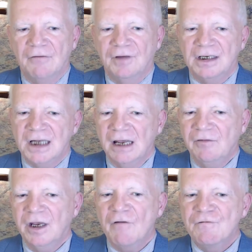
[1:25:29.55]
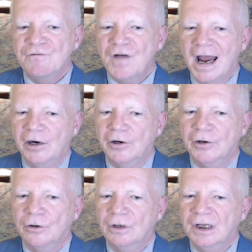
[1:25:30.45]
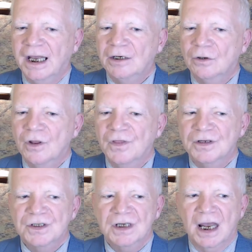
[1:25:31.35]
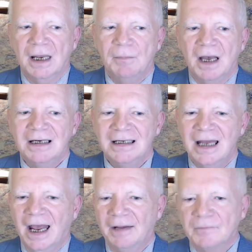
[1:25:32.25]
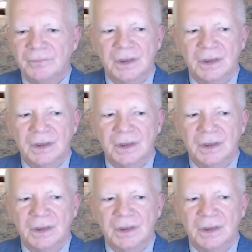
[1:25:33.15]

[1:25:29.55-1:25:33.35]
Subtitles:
Ventavia fired her later the same day.